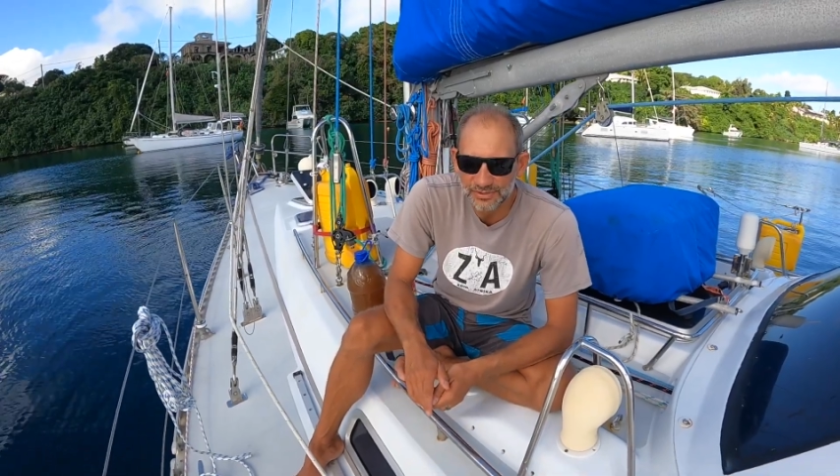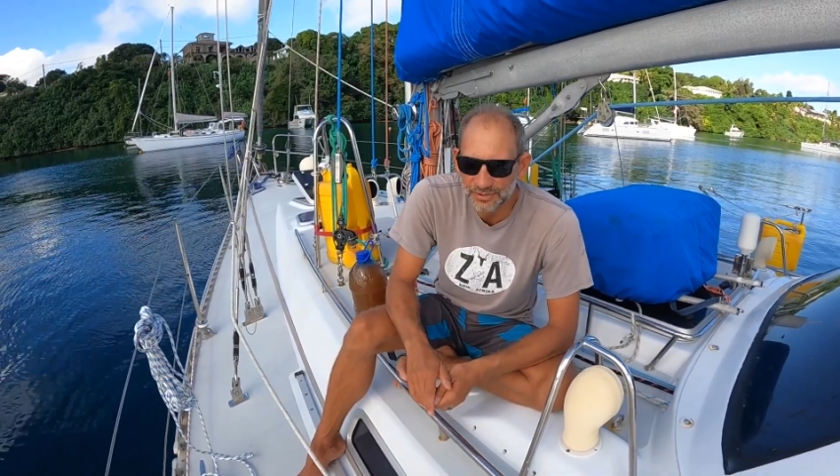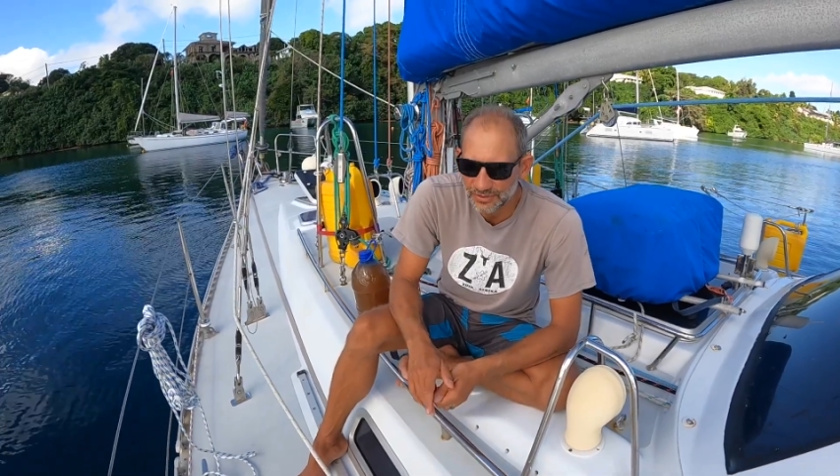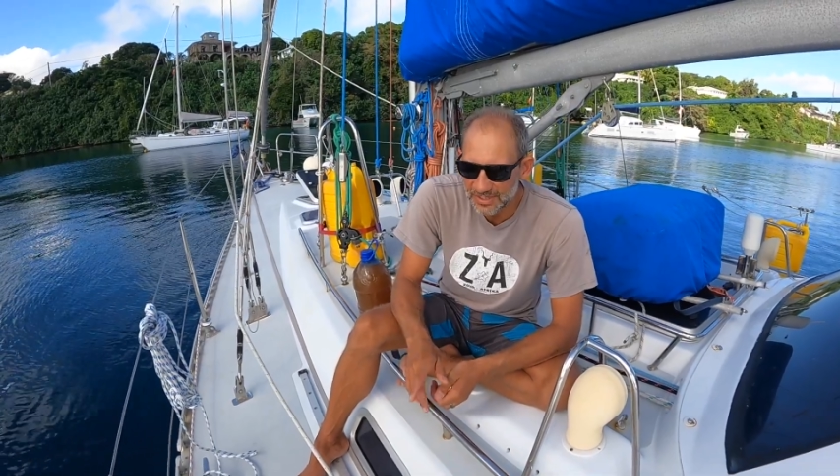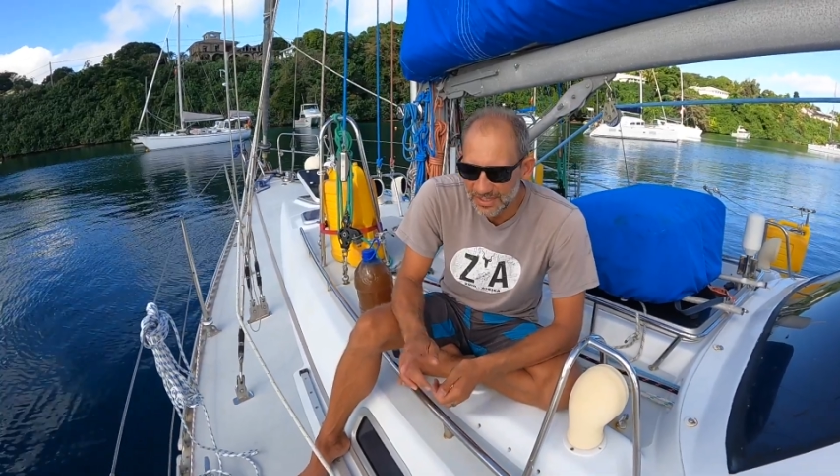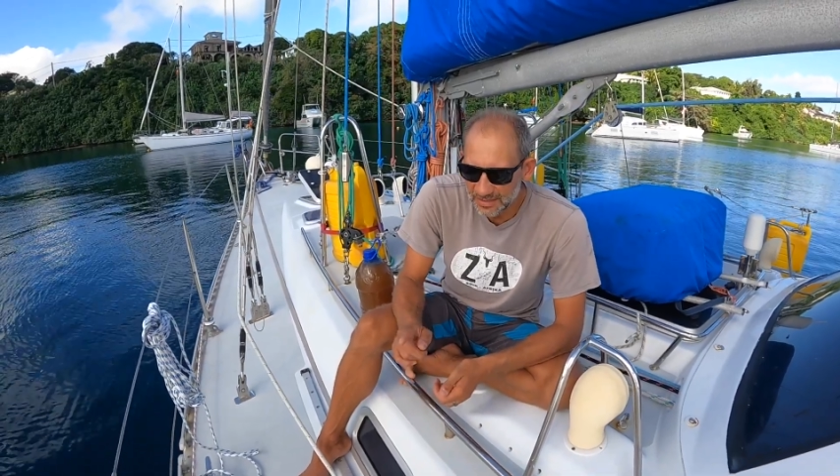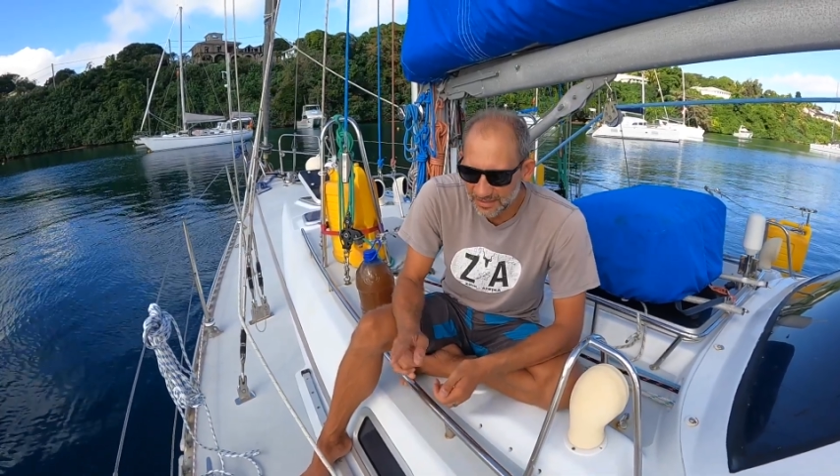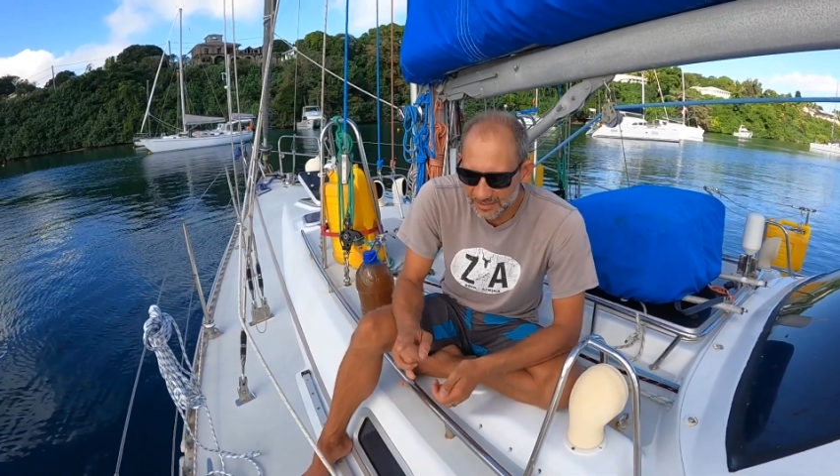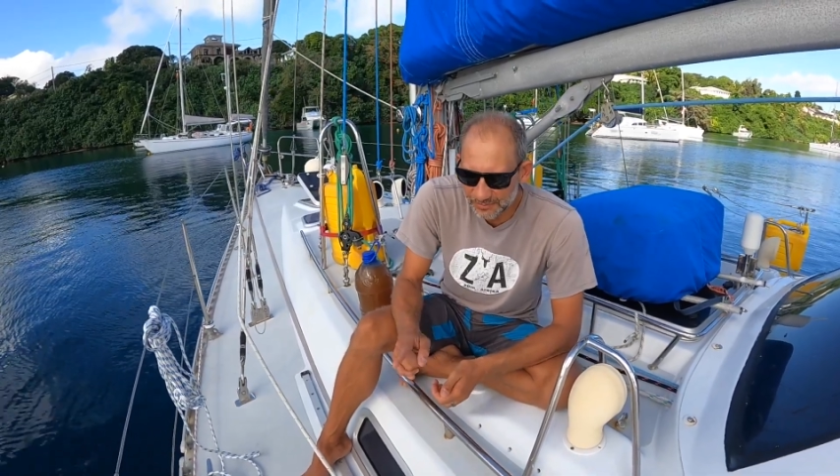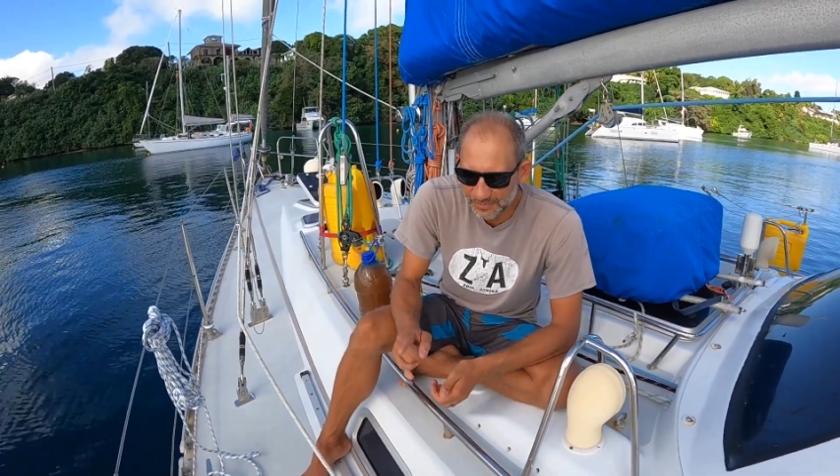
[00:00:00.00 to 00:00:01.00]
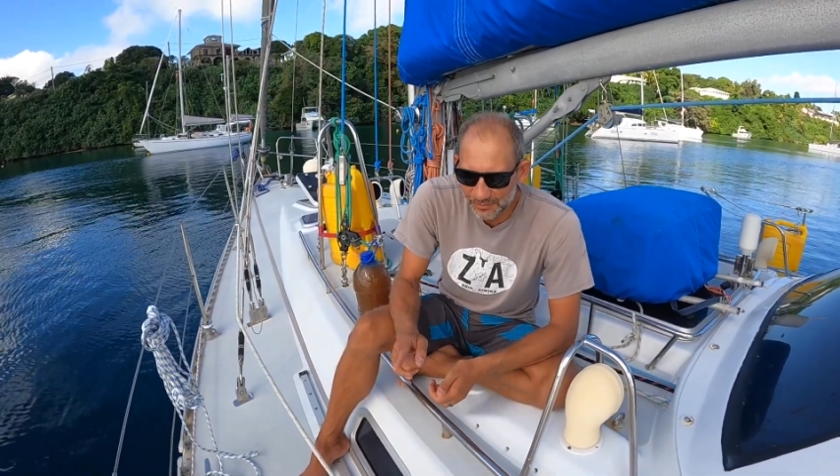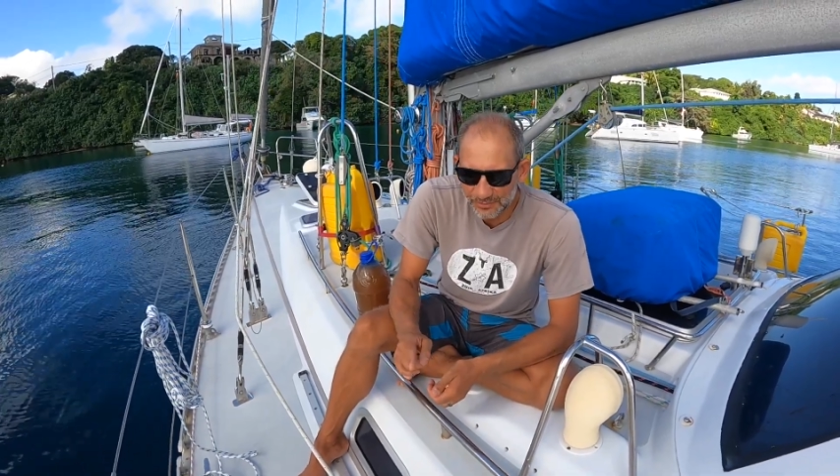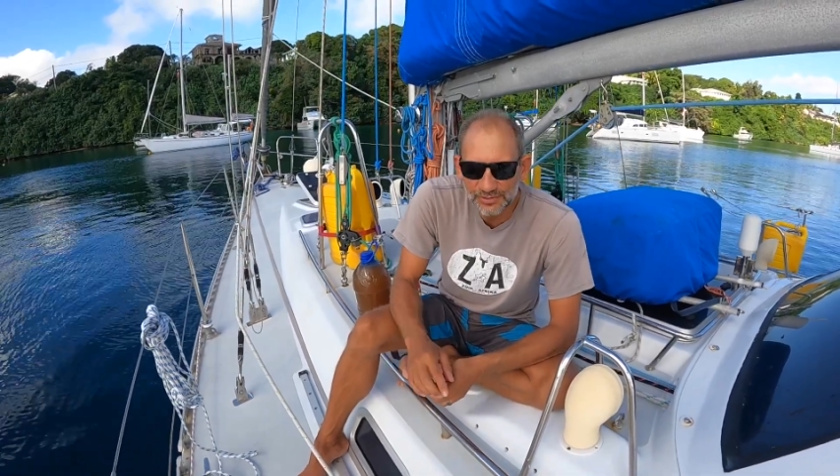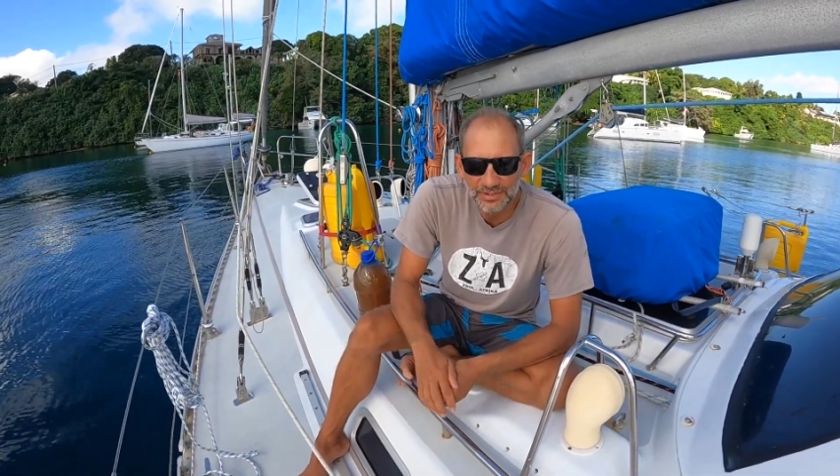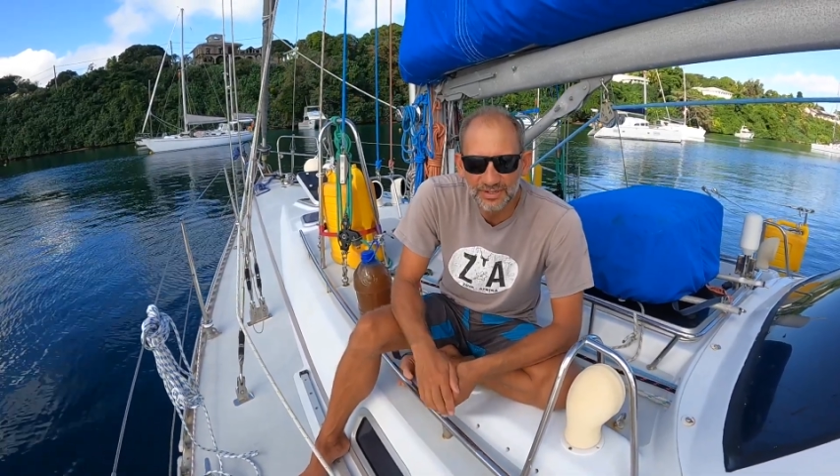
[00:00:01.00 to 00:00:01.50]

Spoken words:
So this was also